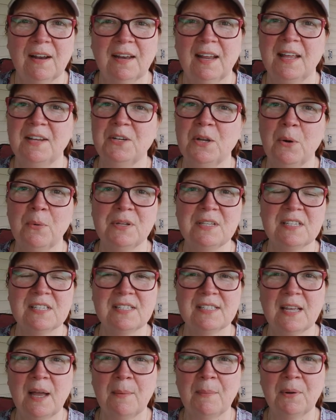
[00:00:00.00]
I know it's
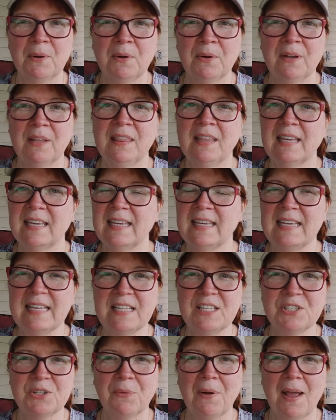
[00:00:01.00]
summer and the
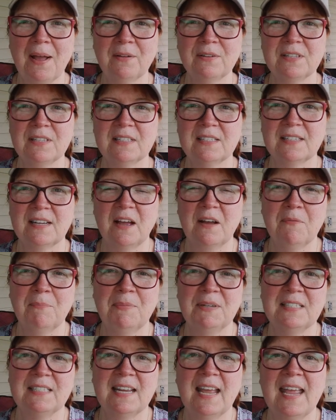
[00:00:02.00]
kids are out and stuff,
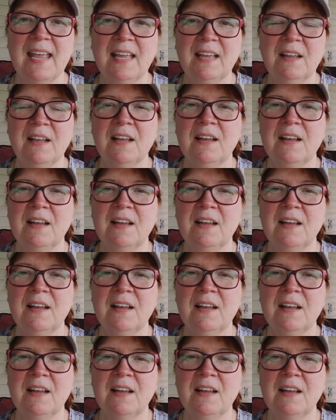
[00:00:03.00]
but take